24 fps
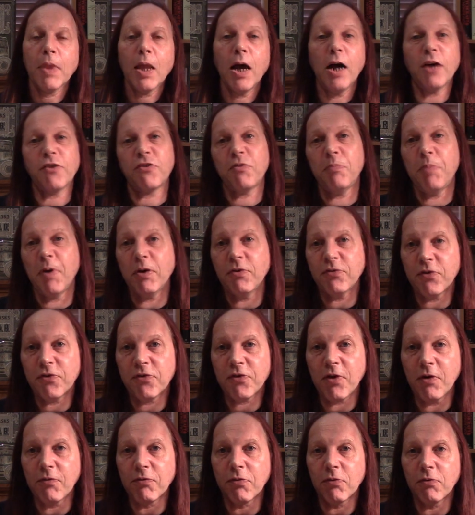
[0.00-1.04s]
I suppose there's
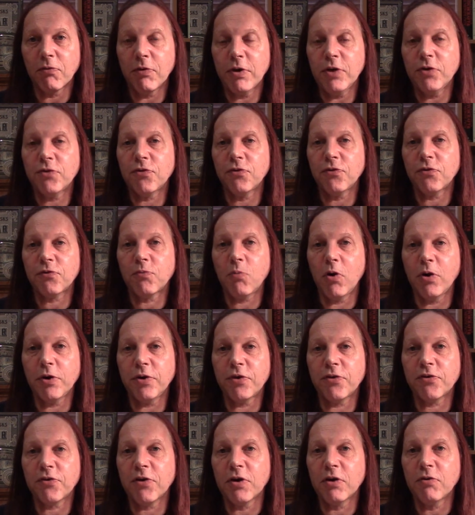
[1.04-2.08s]
several reasons why
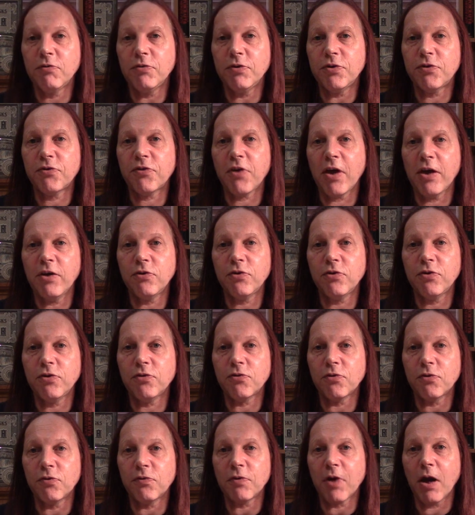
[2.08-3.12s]
distilleries tend to
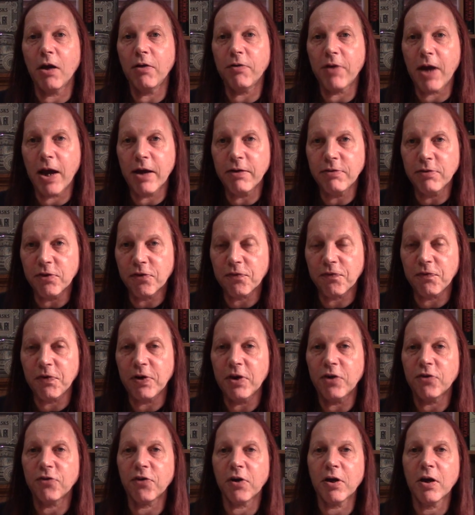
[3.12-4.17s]
sort of go down this
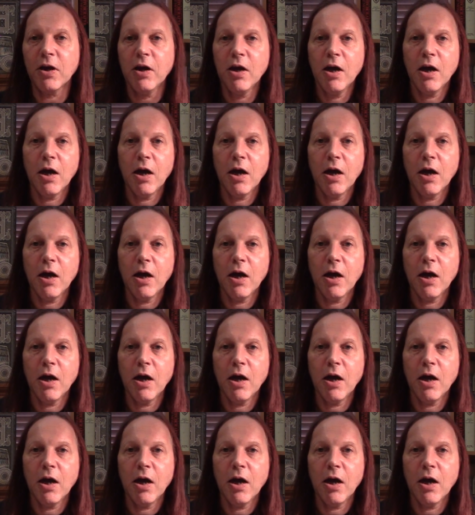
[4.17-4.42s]
finishing.